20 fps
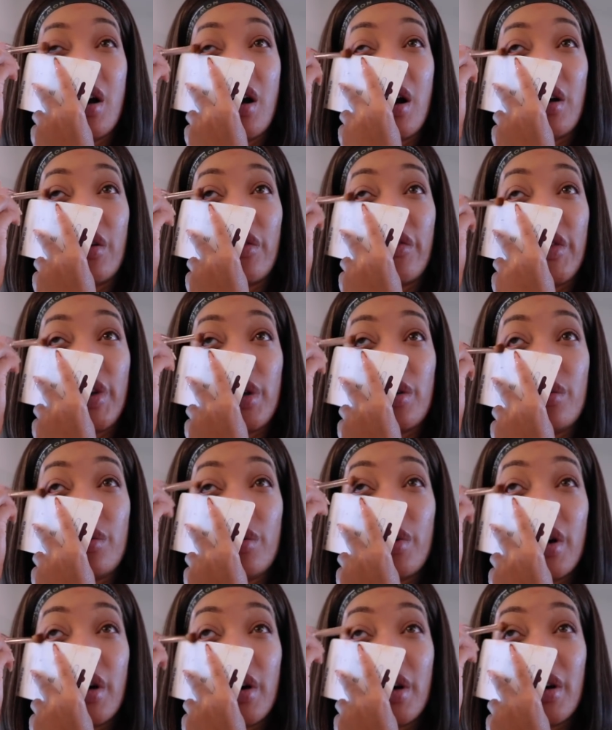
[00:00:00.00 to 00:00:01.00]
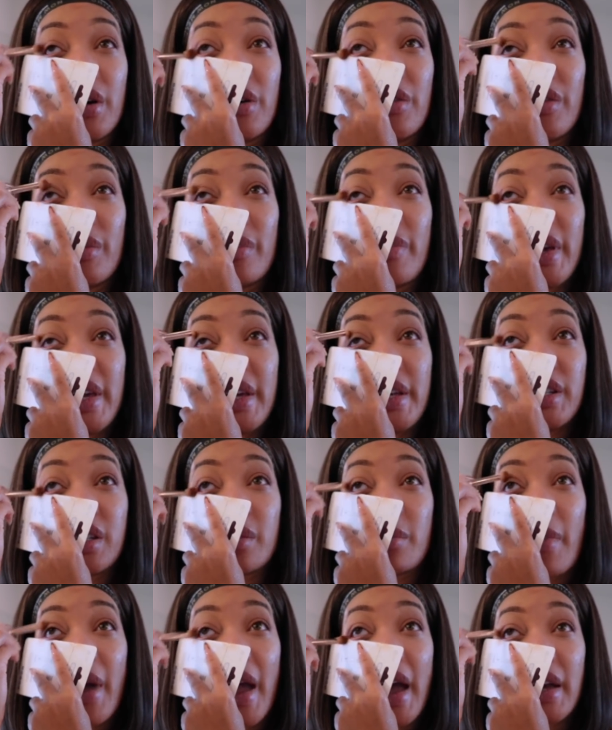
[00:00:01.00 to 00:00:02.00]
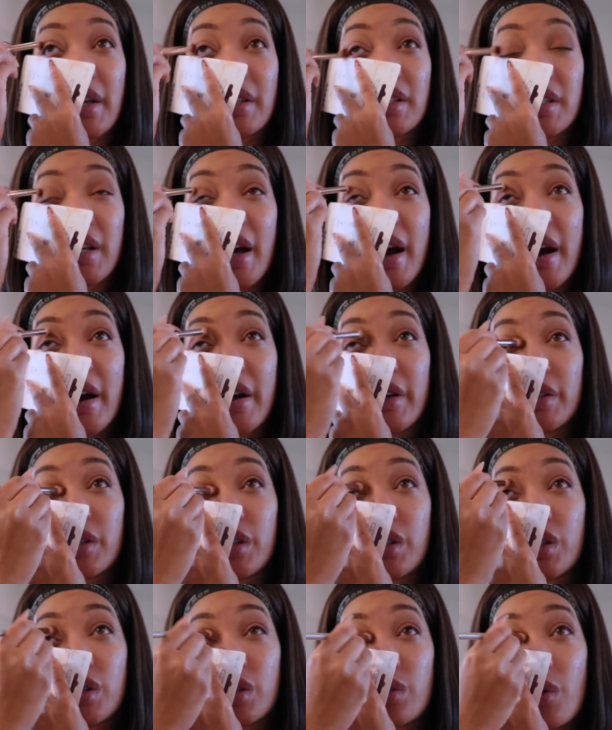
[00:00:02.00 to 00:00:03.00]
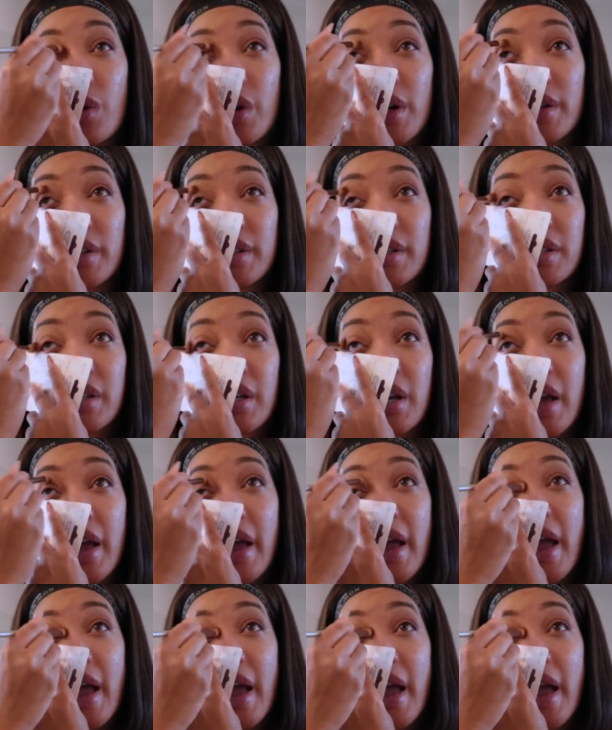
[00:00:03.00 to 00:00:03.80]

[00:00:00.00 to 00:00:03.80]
a few of Peach McIntyre's shorts,